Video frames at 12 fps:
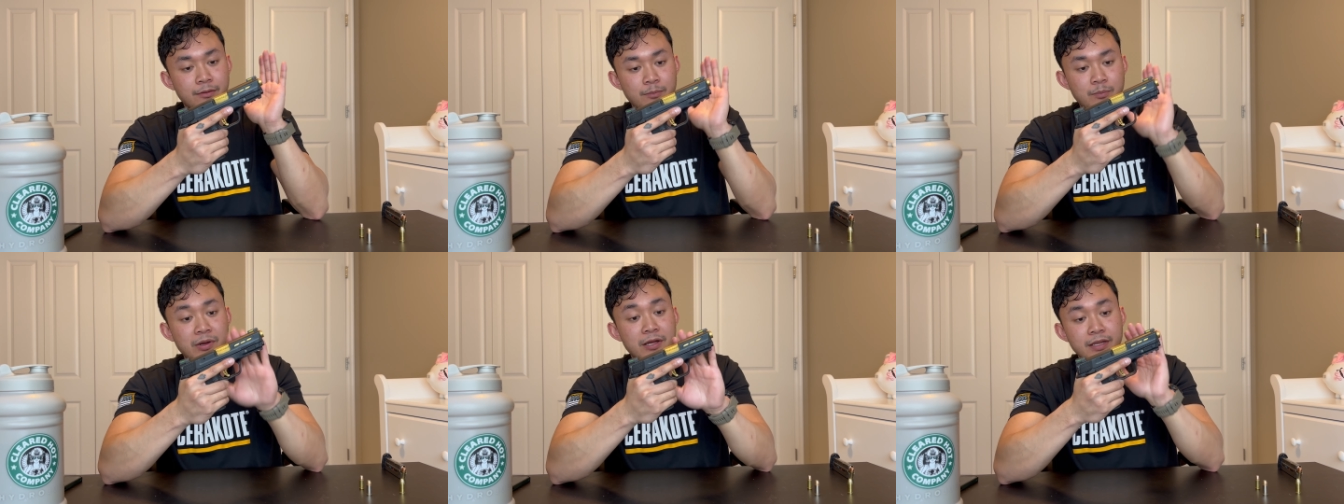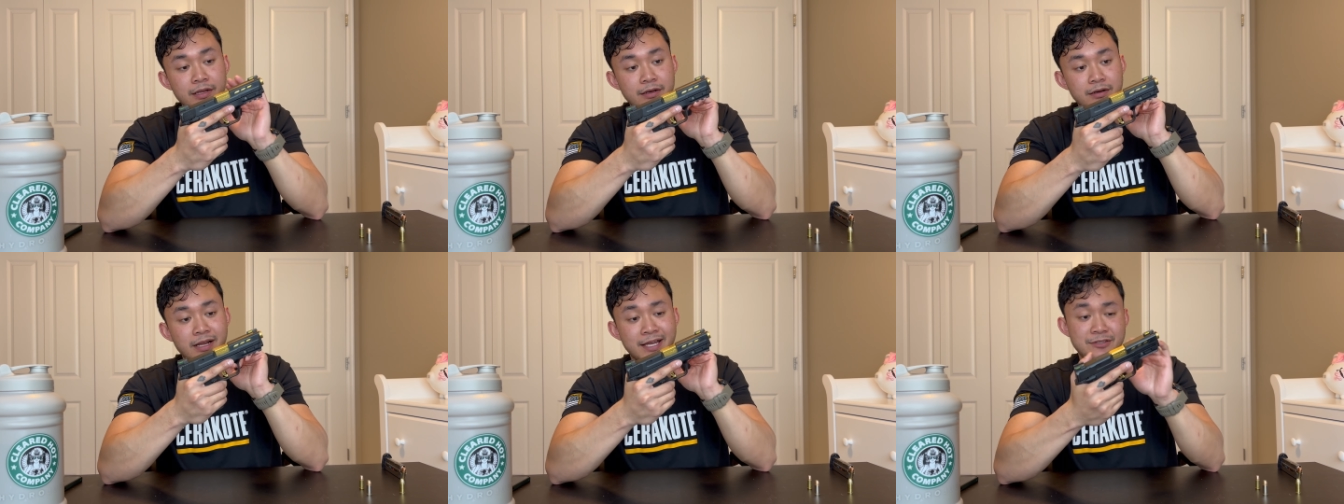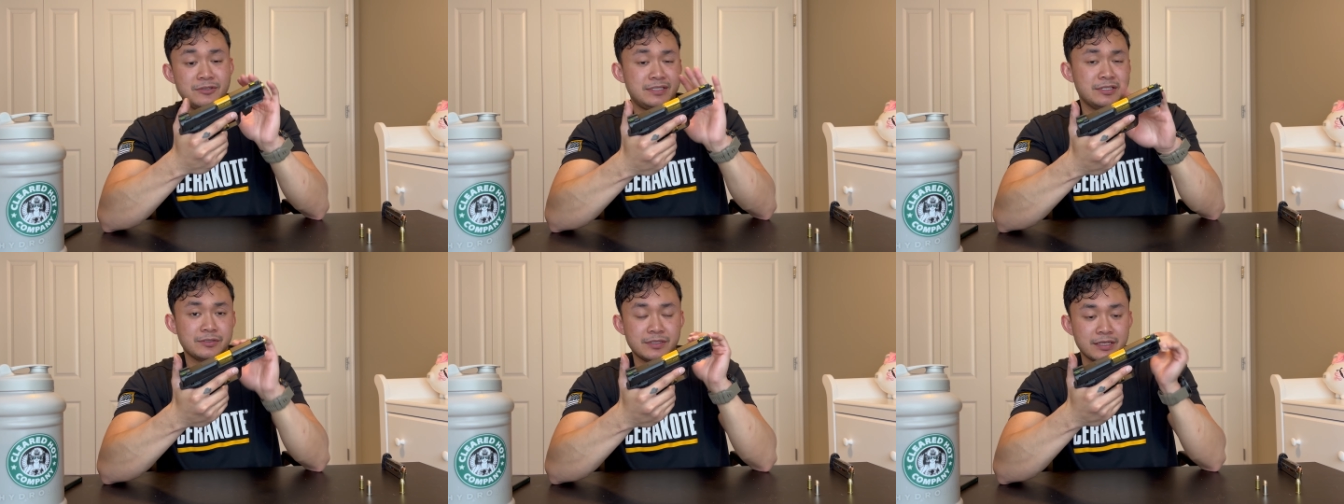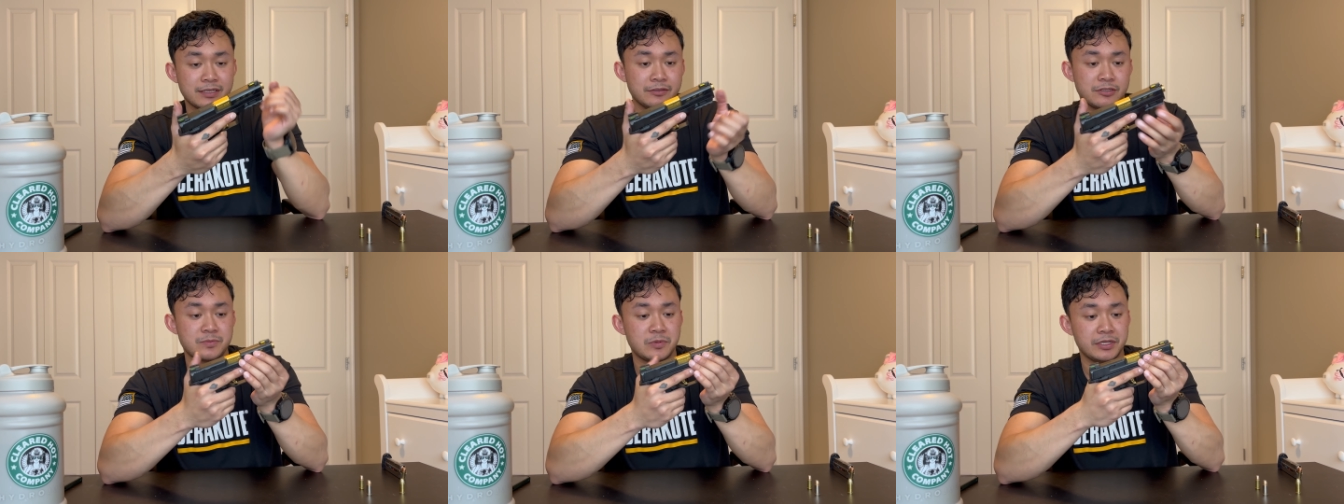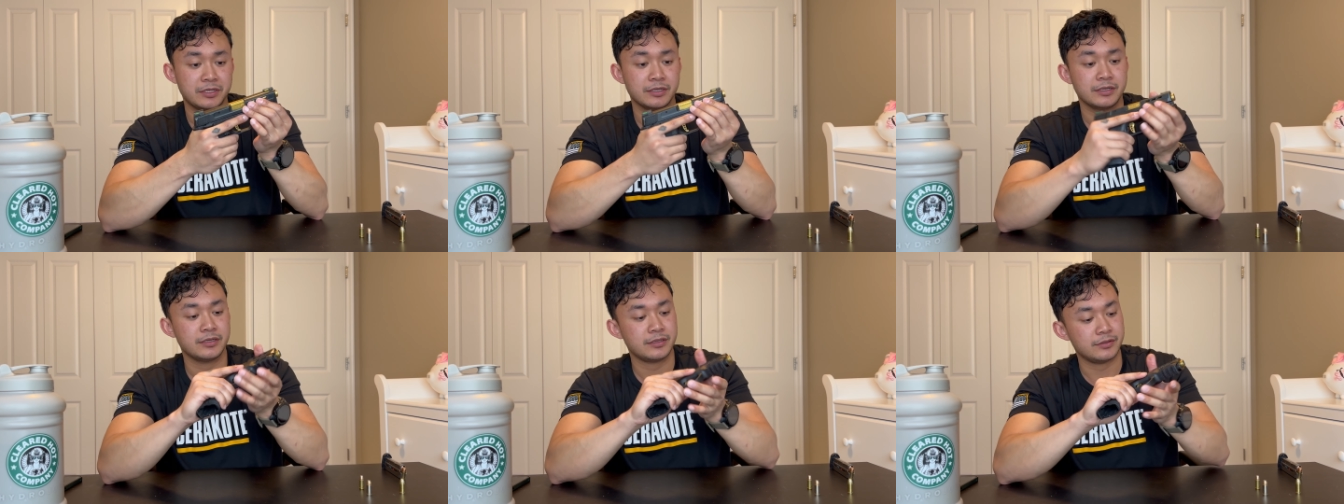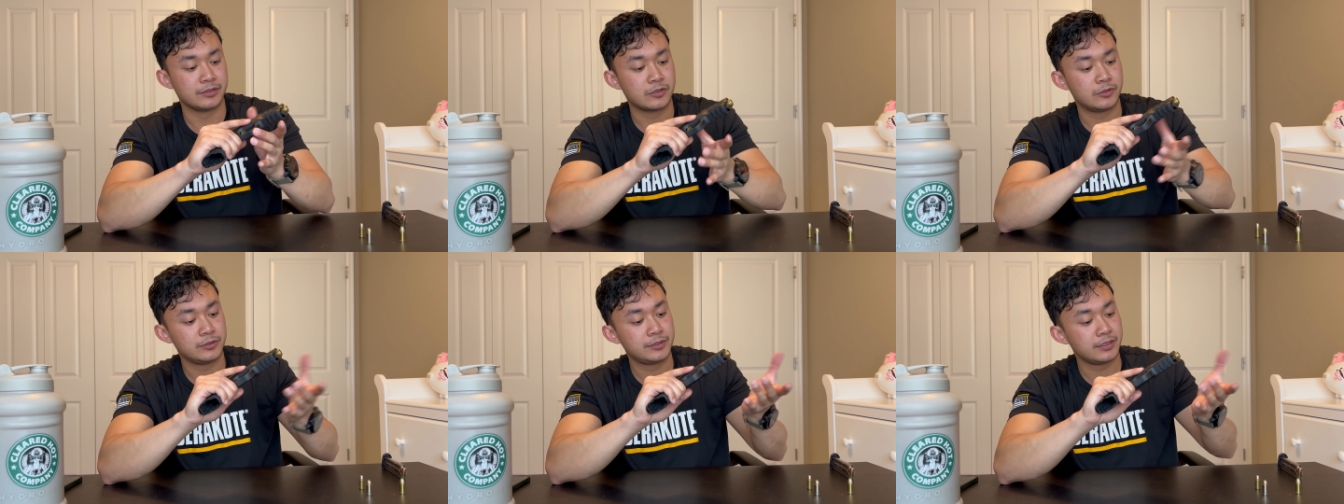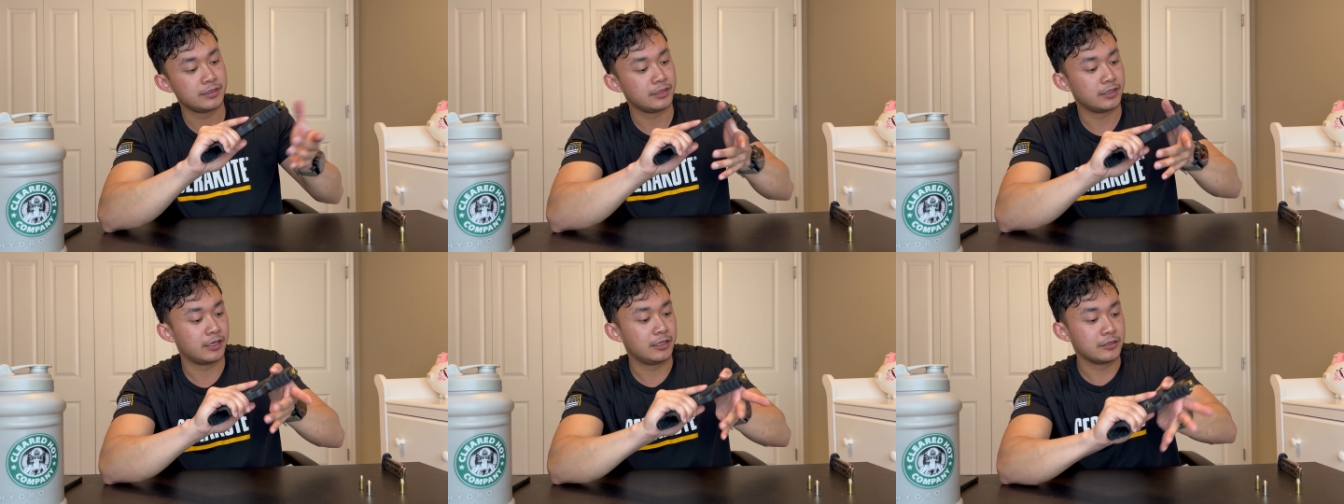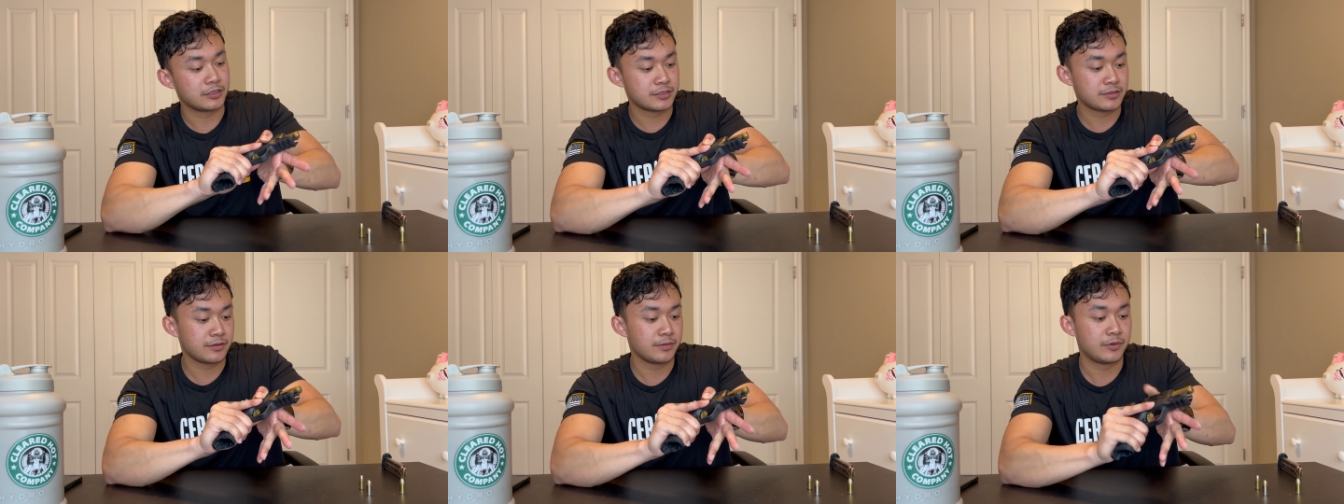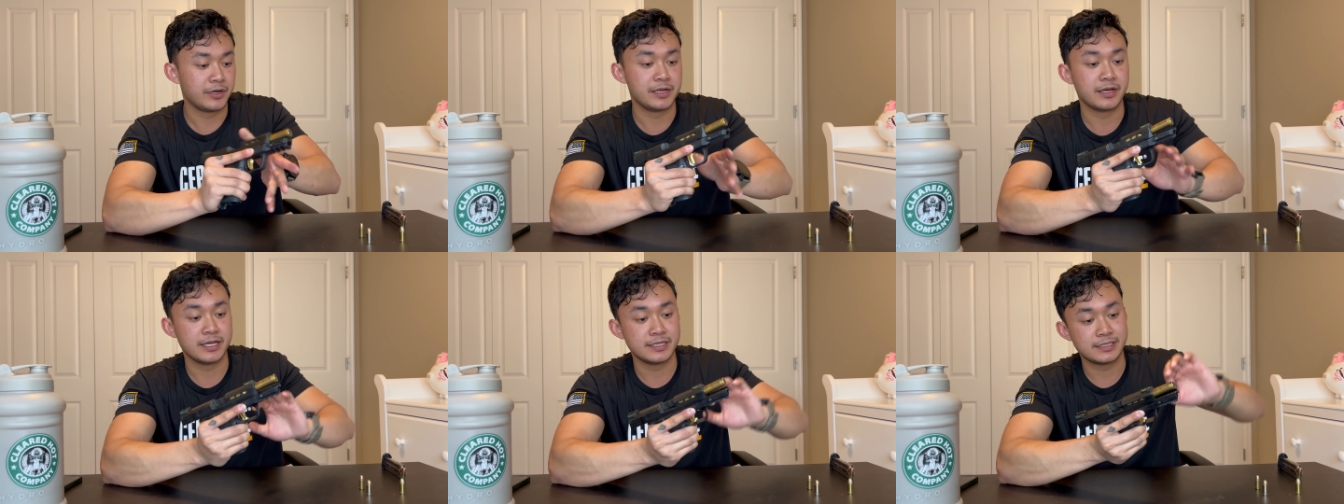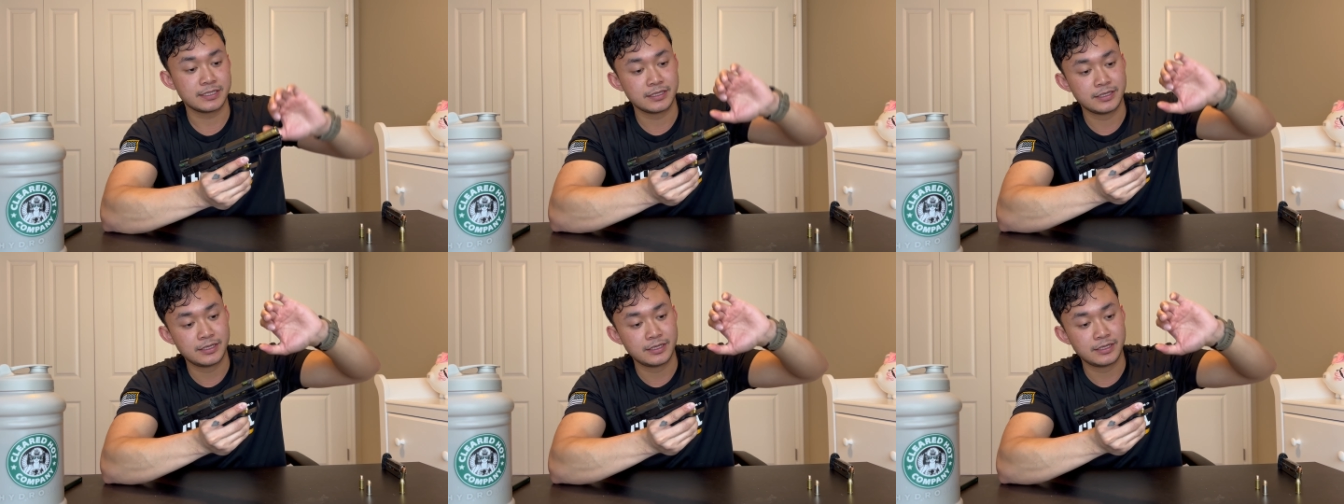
but I do still think it looks pretty good. The gold looks pretty nice.